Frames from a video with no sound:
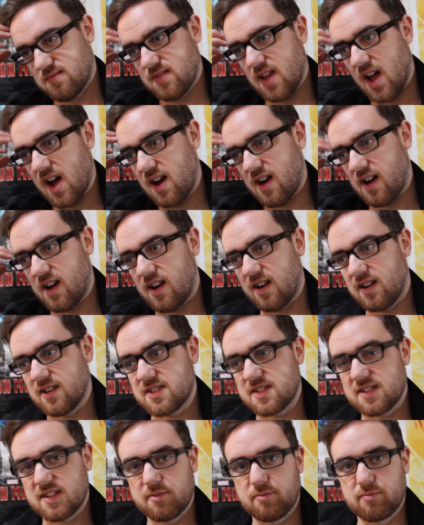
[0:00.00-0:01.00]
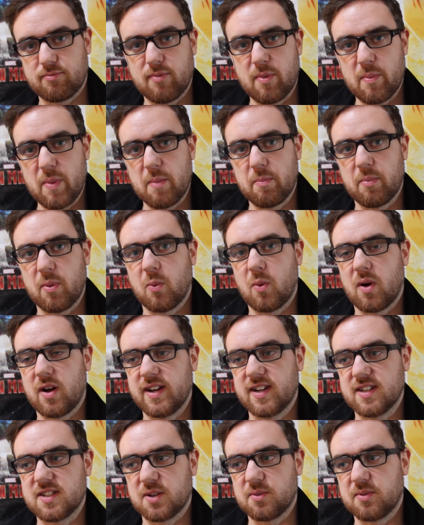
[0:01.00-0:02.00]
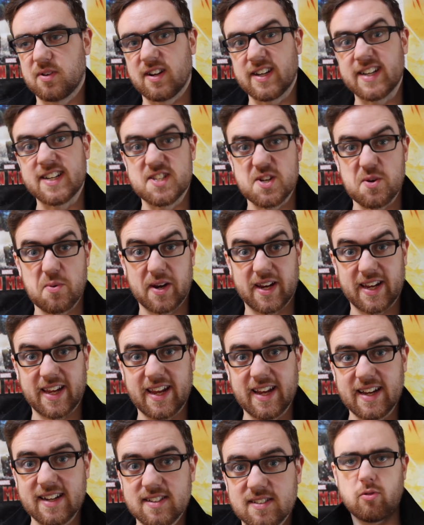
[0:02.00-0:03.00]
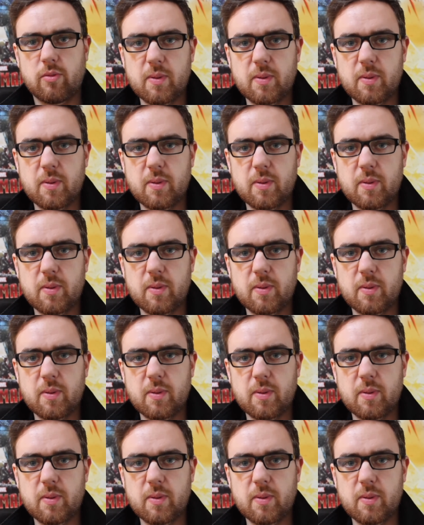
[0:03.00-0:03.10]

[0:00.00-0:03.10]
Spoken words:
hard and I remember why I don't like doing it.